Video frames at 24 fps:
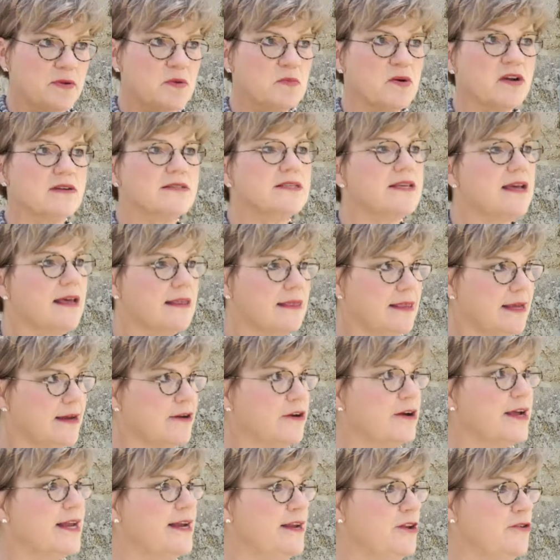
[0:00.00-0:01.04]
works out
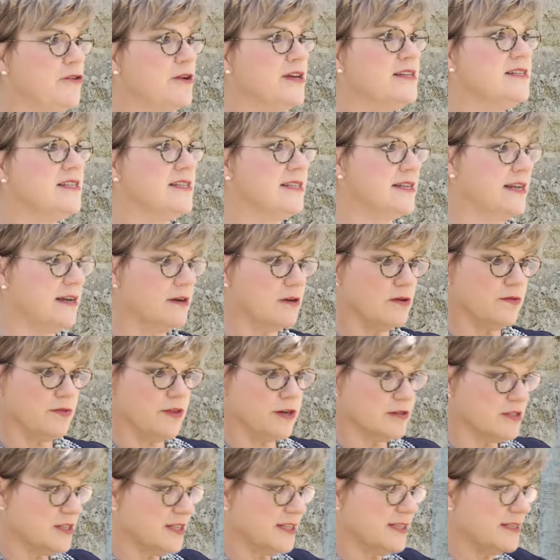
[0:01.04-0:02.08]
there, and you can still,
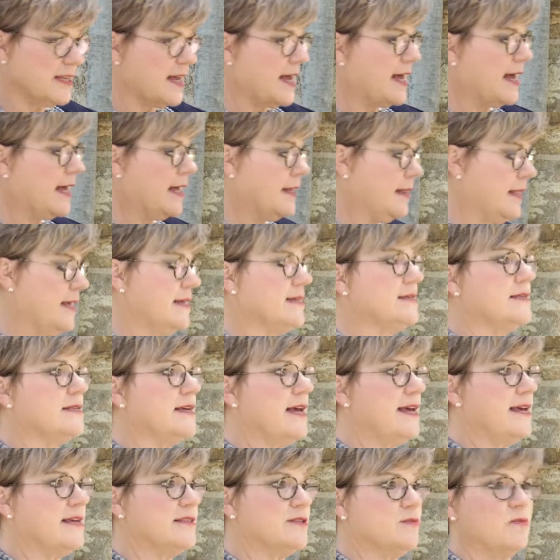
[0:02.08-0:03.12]
there's a sign that
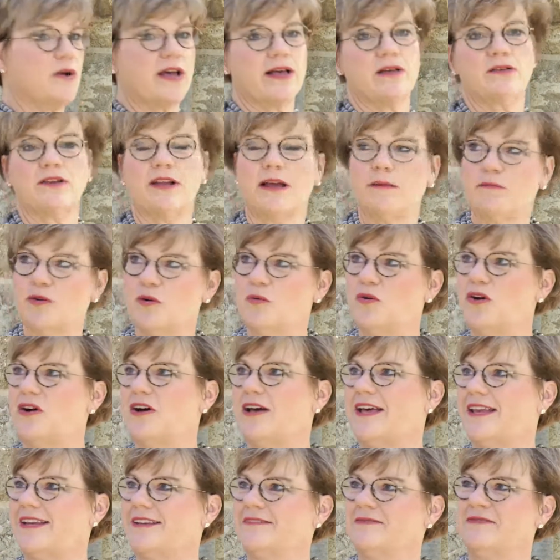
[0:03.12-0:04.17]
says, well, number
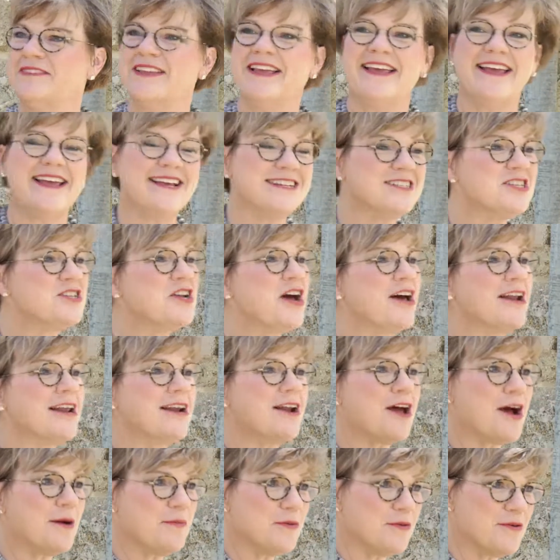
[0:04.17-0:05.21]
1. It's not
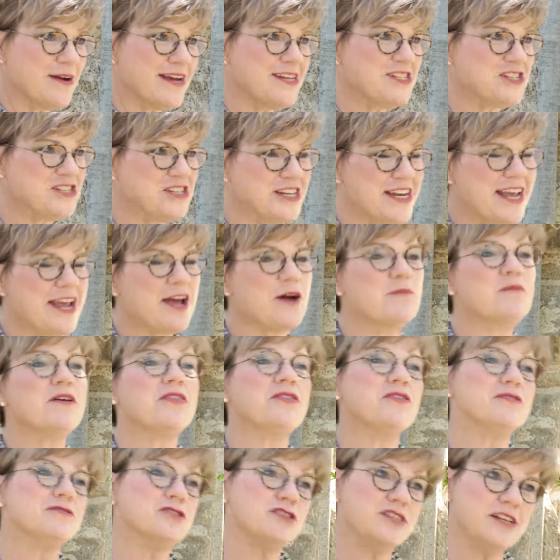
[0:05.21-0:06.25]
in operation now,
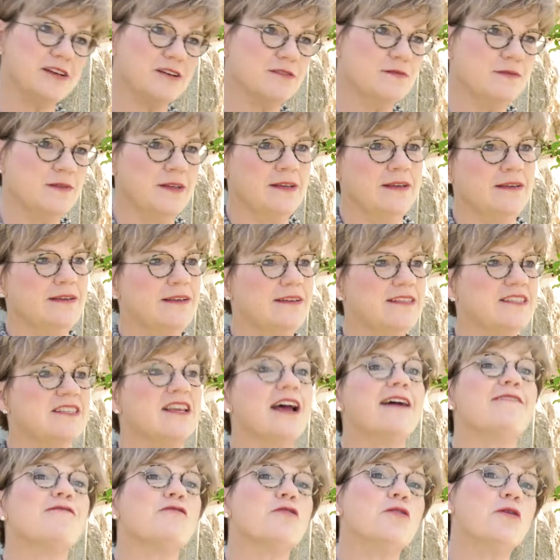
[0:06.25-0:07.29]
but there's still
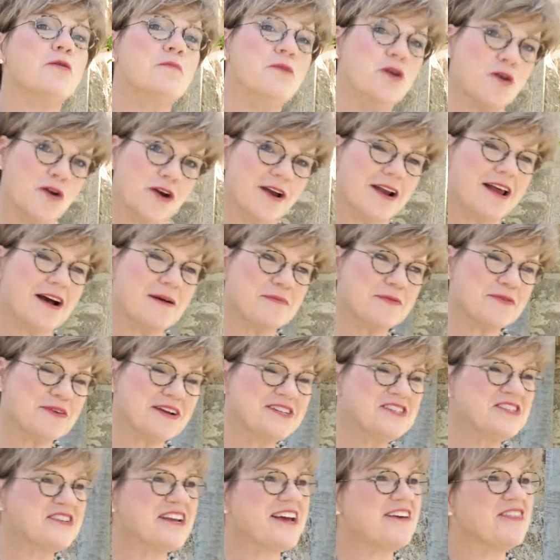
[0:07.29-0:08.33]
several more in
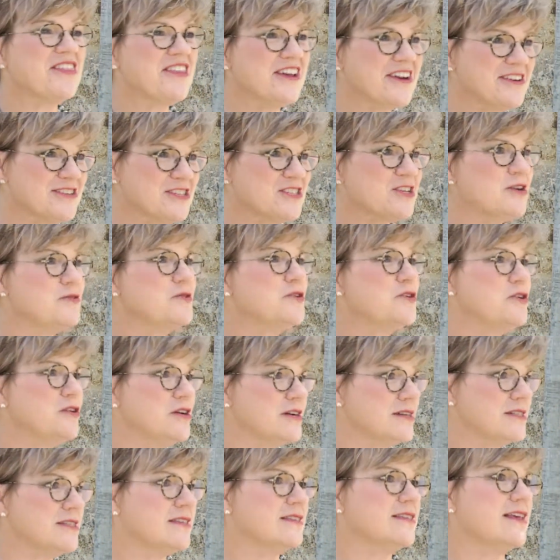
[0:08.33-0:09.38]
operation out there, so
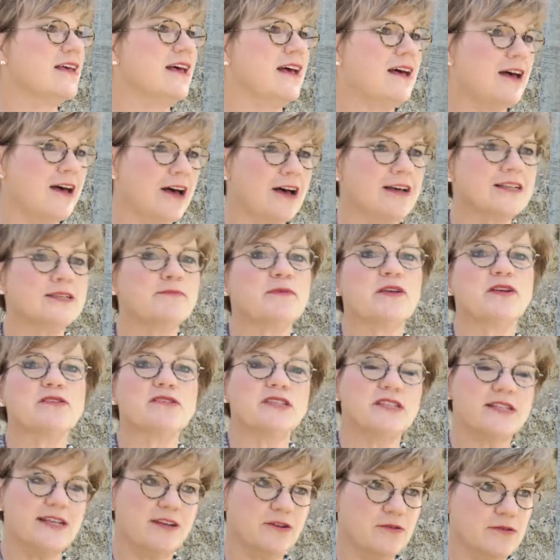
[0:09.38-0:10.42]
Cook's Hospital
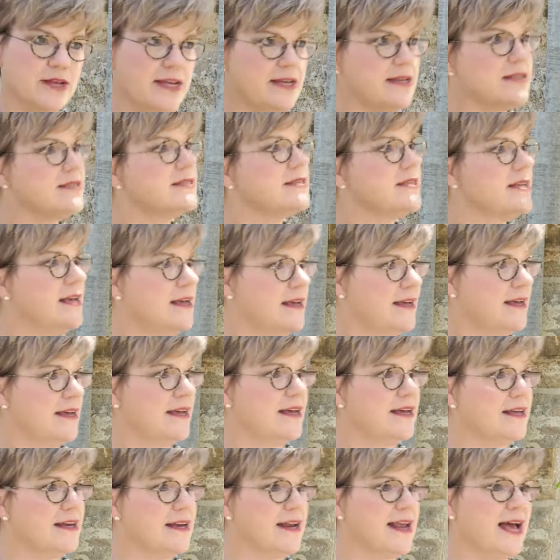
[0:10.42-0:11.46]
still gets
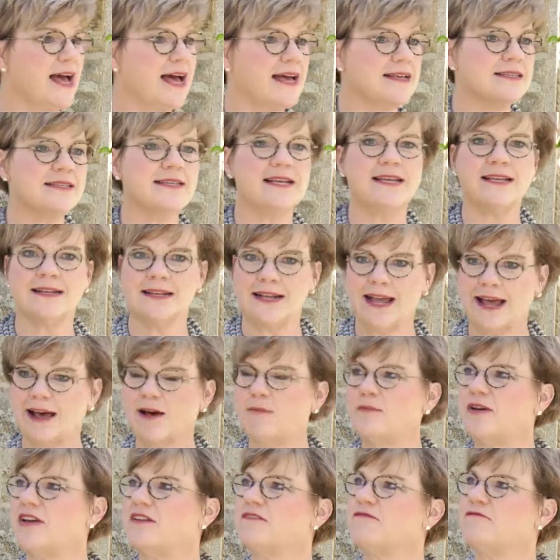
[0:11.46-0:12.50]
a nice
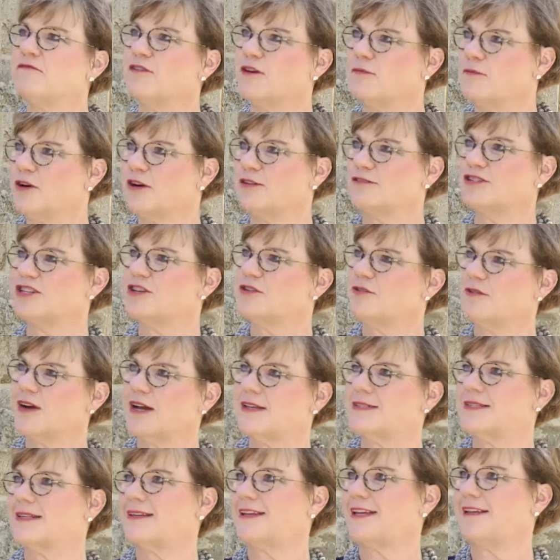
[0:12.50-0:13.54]
endowment from her generosity.